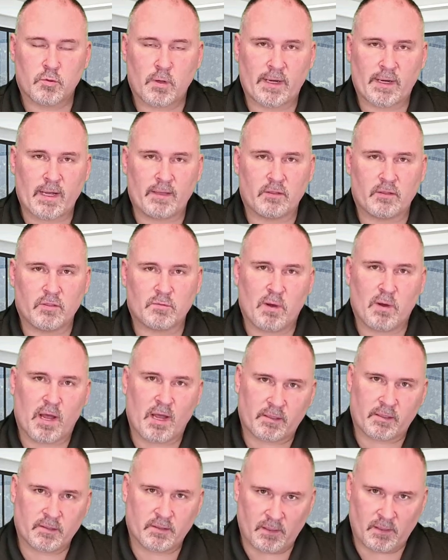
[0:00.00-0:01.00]
I got this
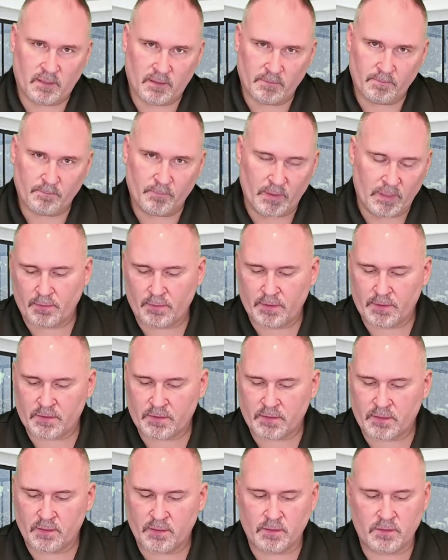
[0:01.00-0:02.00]
box in.
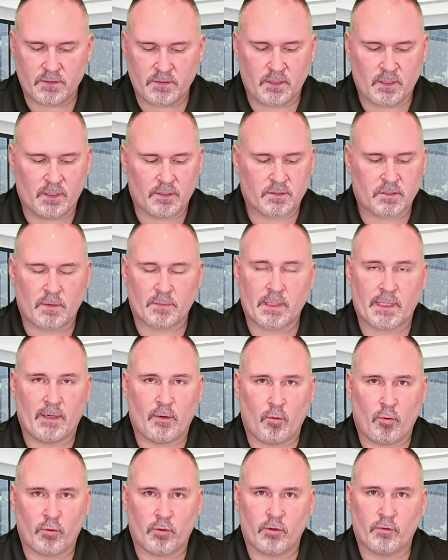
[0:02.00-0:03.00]
This is something I
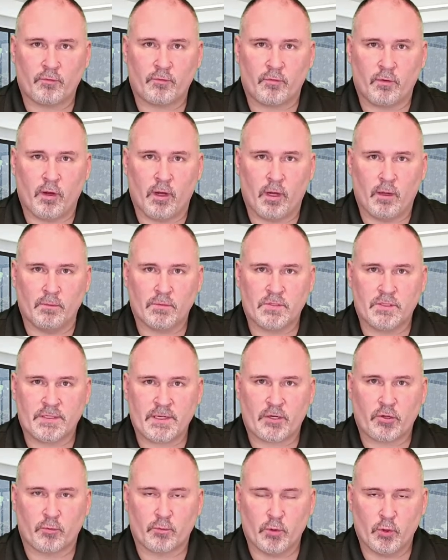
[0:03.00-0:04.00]
ordered from
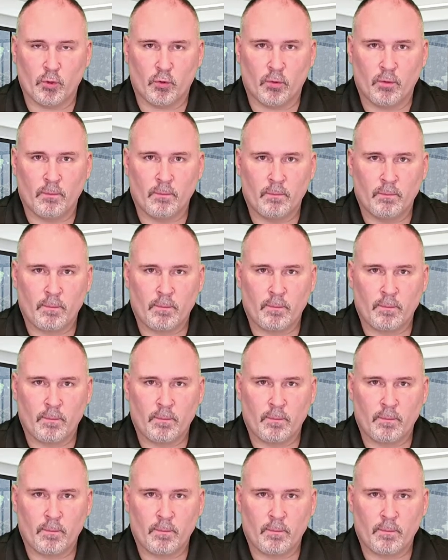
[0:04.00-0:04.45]
Sticker Mule.